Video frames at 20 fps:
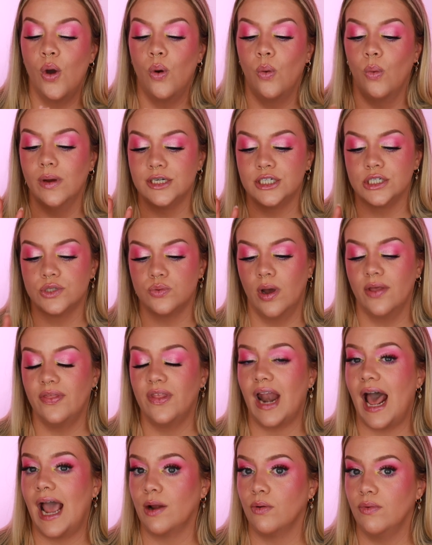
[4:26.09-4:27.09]
which is one
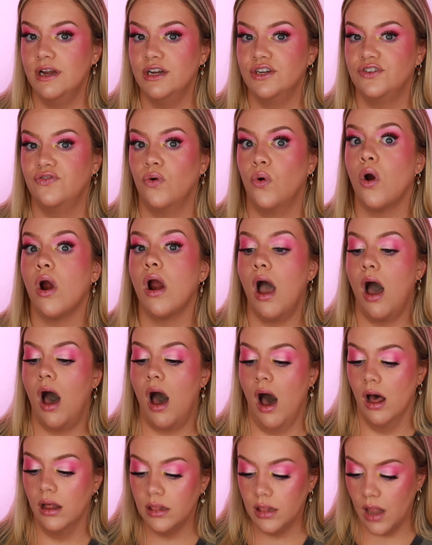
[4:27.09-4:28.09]
that I reach for
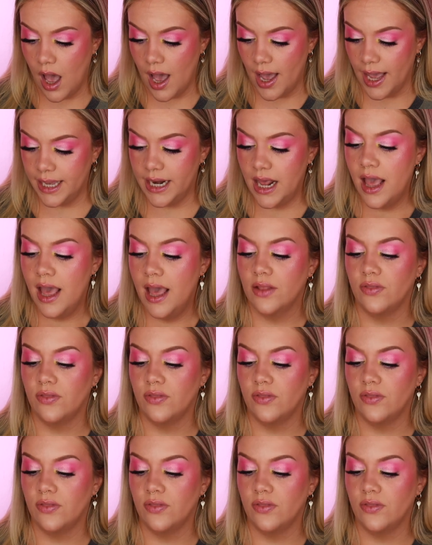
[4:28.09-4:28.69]
a lot.